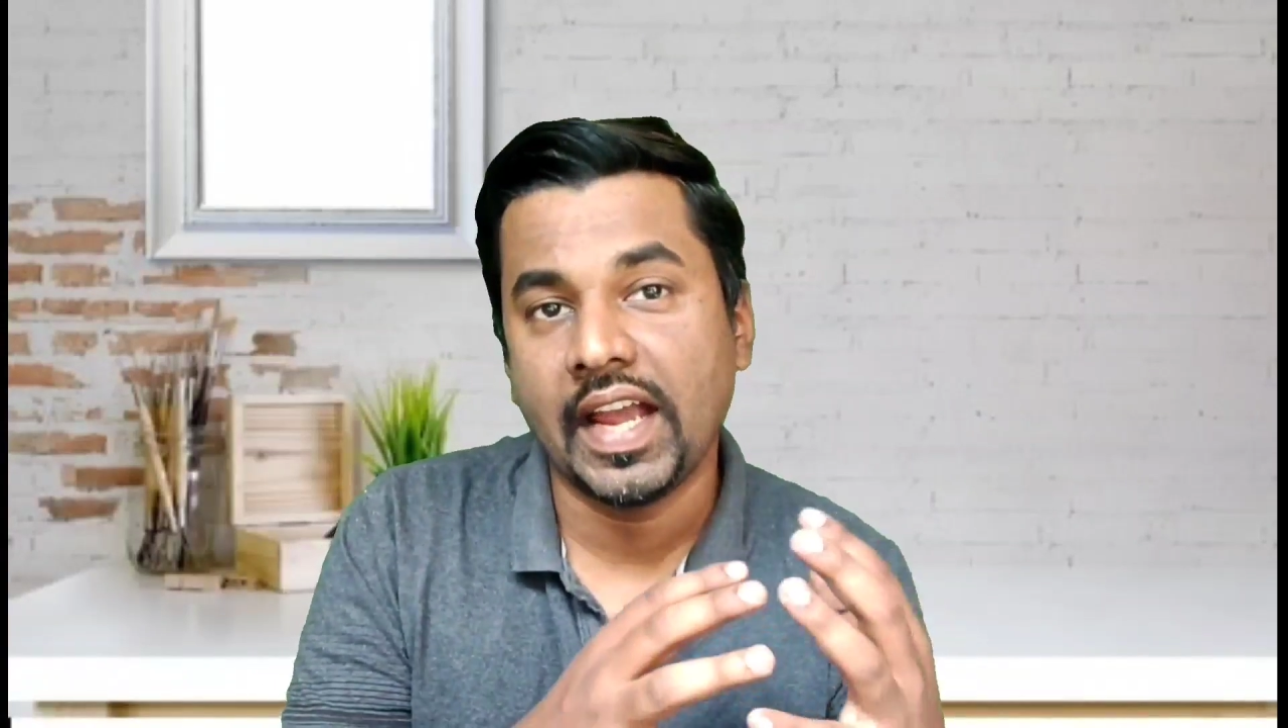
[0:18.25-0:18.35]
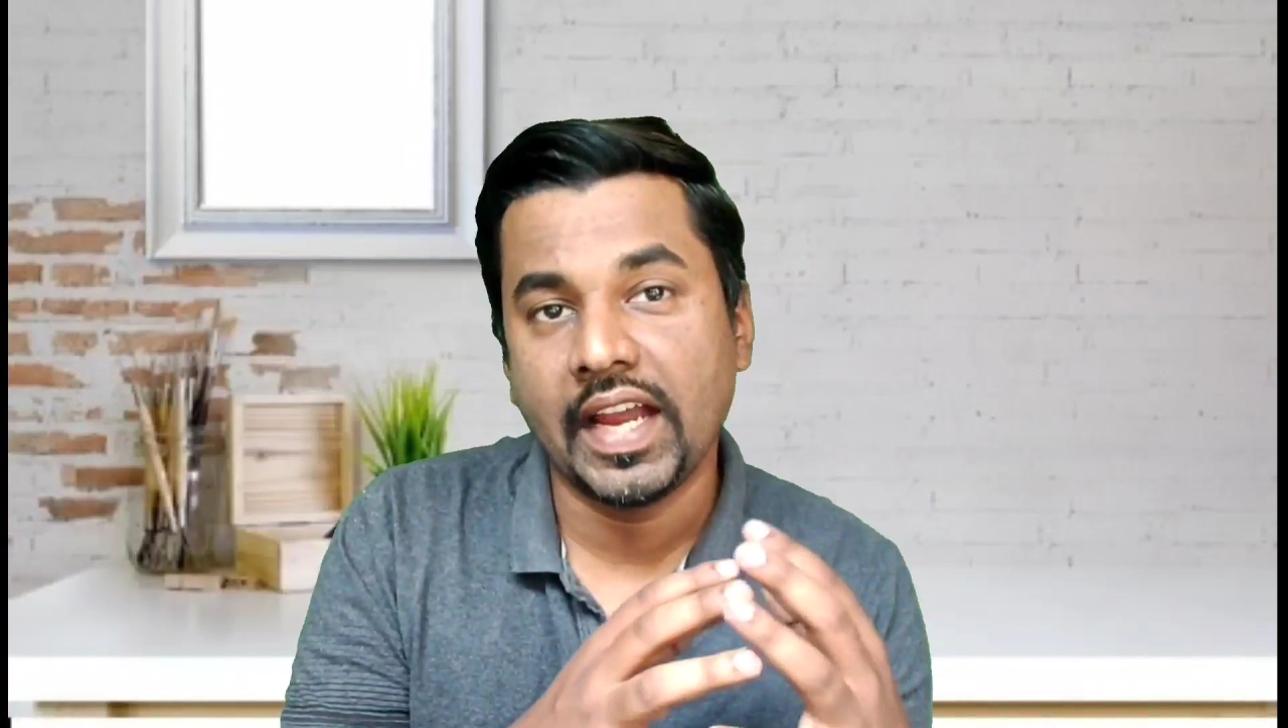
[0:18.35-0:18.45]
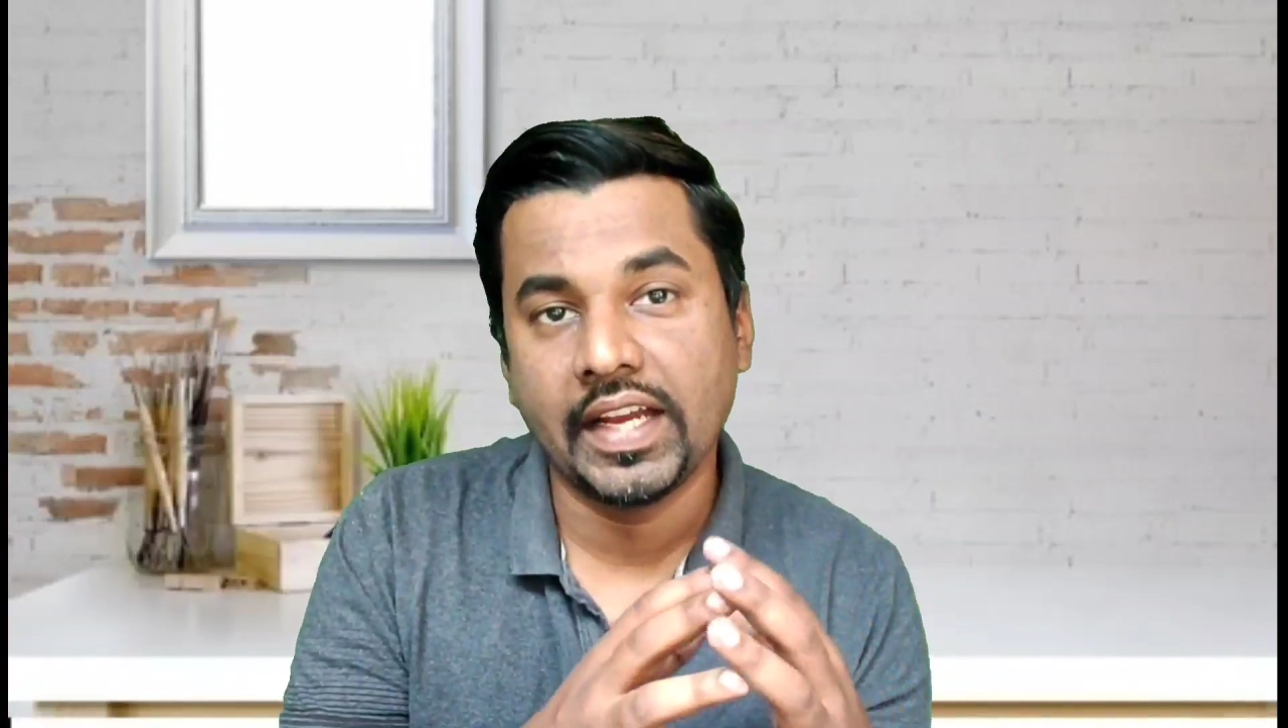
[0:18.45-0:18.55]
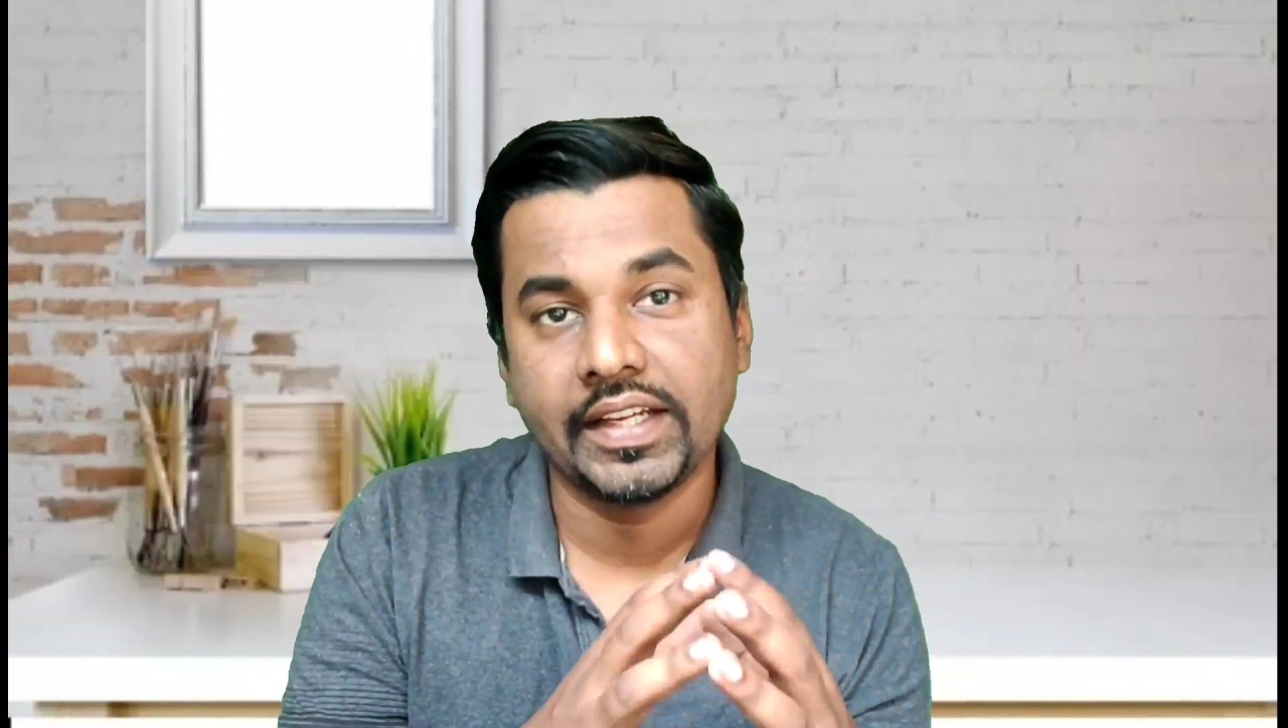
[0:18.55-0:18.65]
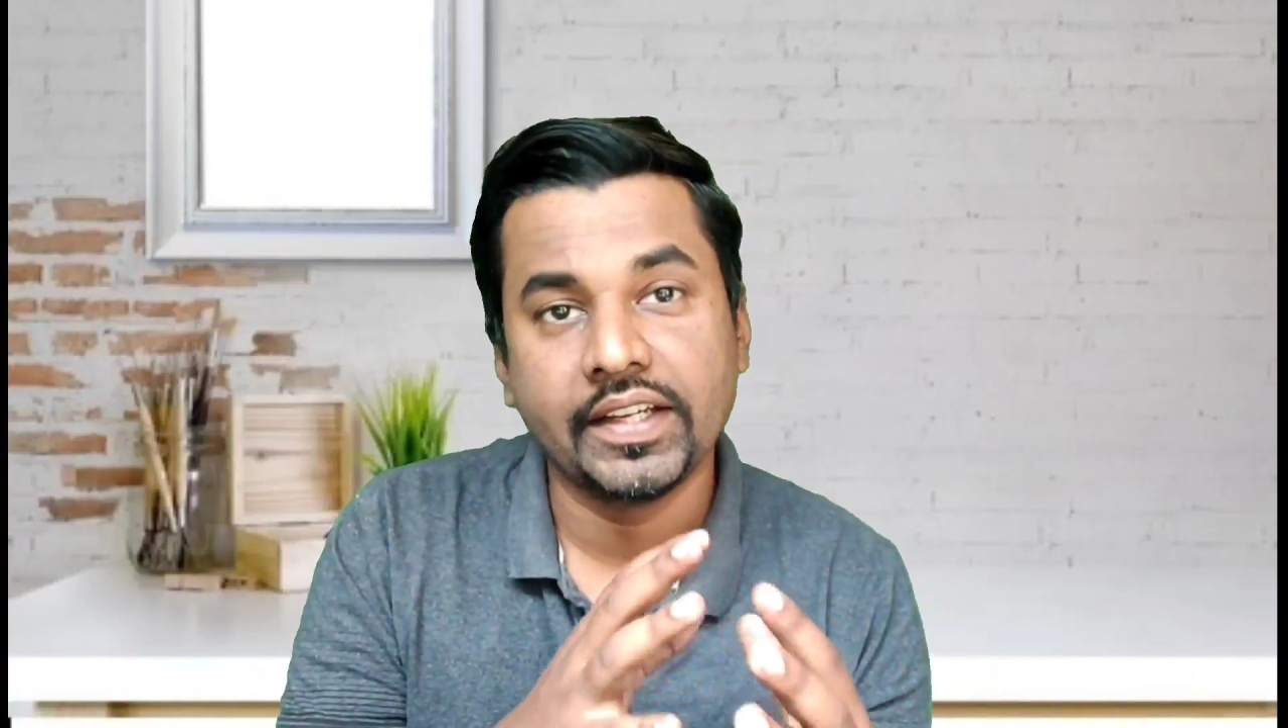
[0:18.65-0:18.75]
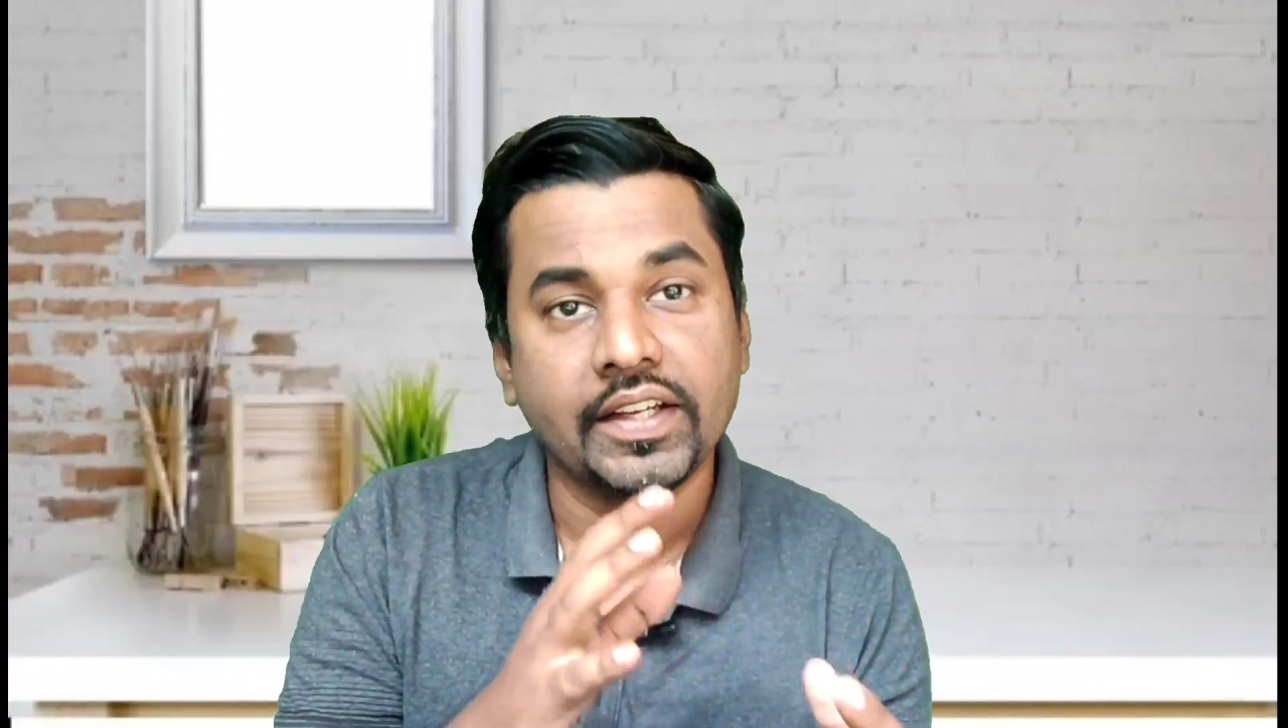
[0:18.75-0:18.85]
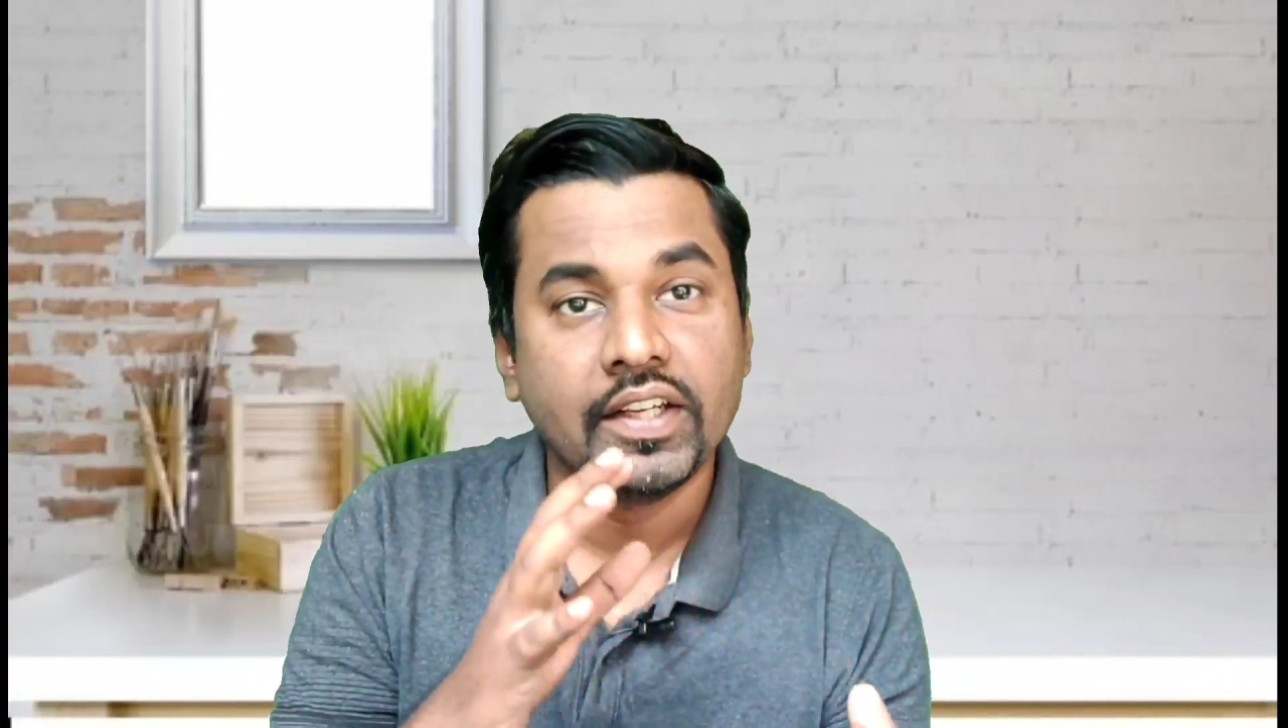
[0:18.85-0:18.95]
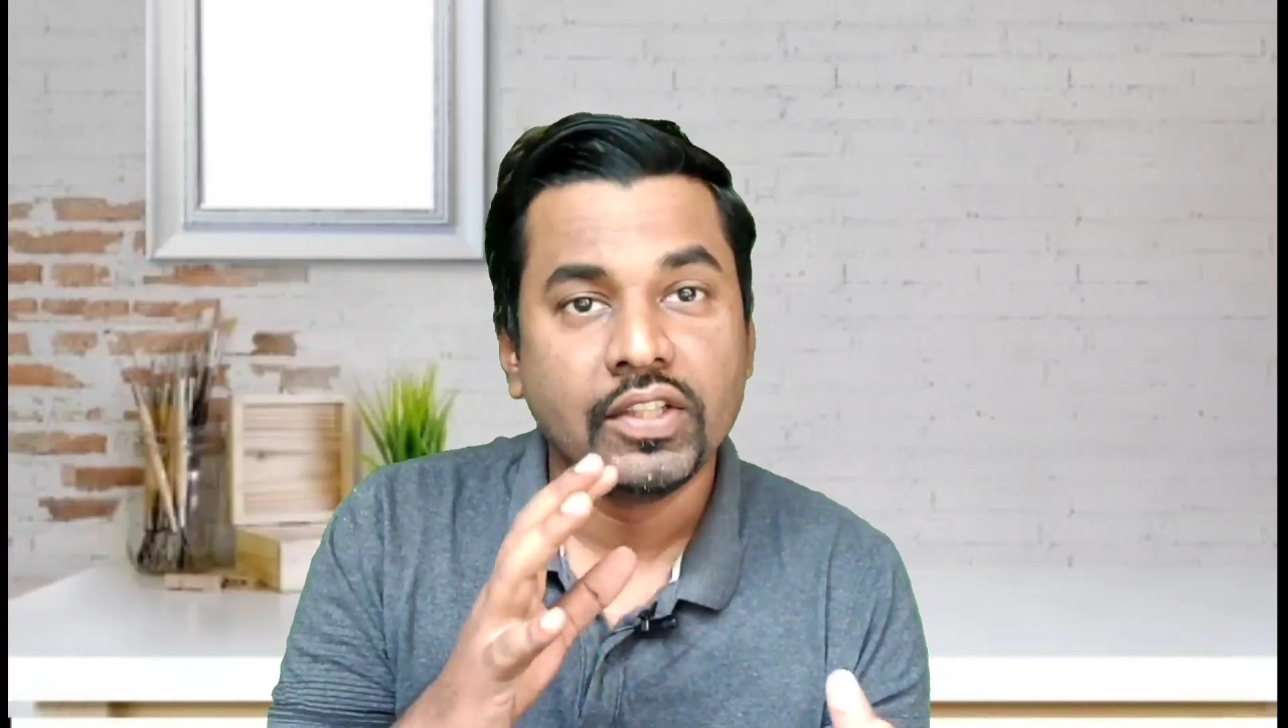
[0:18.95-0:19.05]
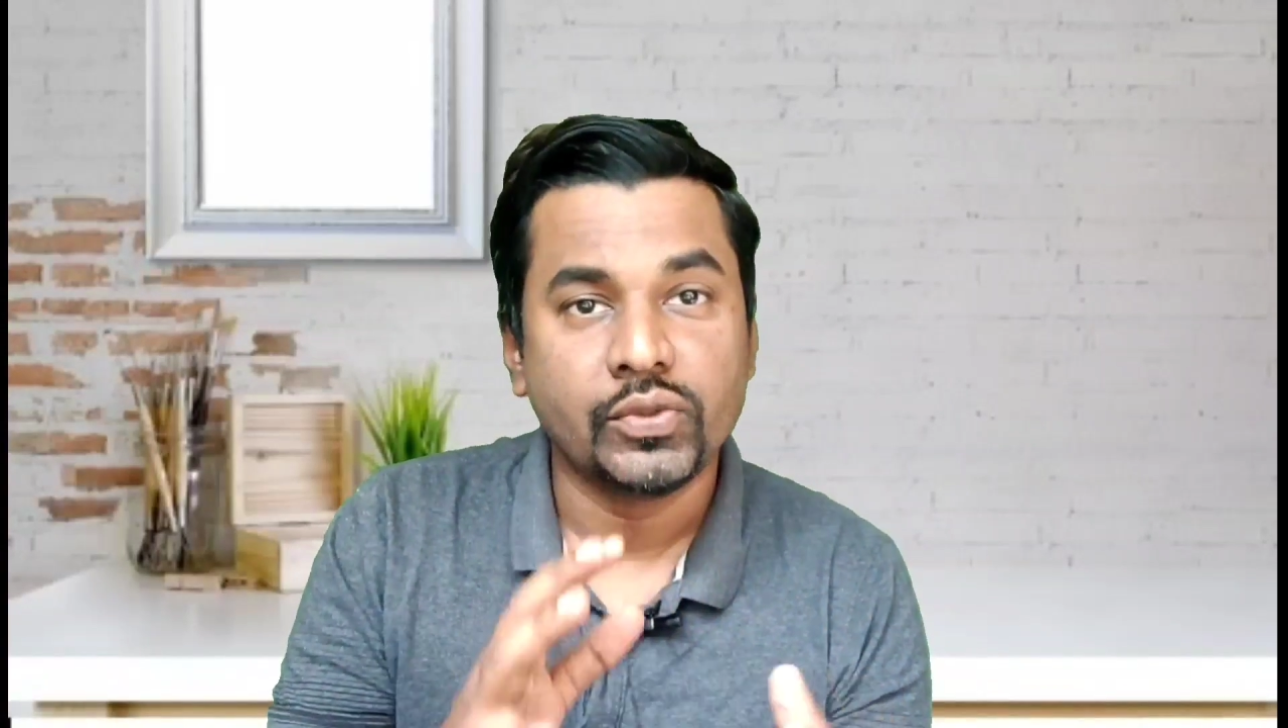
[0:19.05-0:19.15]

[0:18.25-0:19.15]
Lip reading: and